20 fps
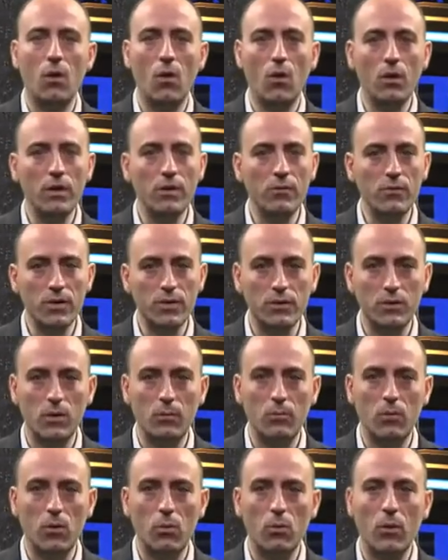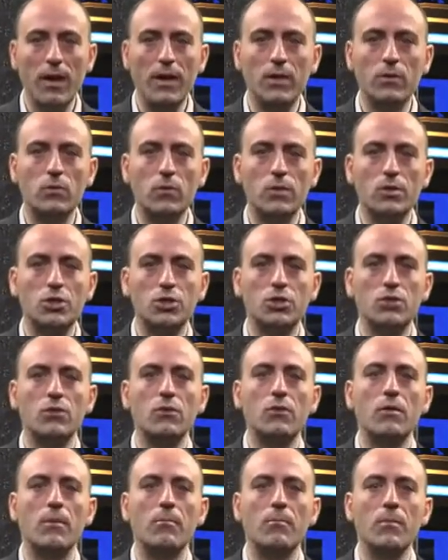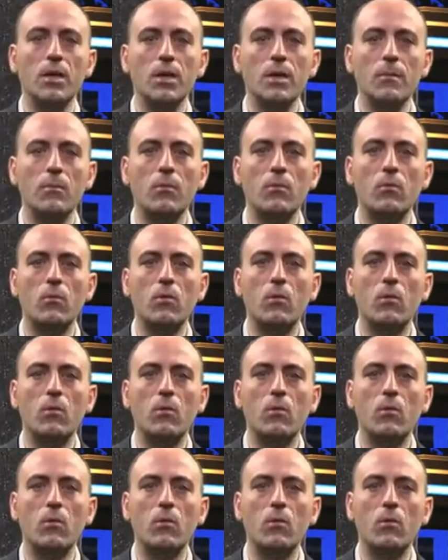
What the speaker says: only reasonable way to ensure a minimum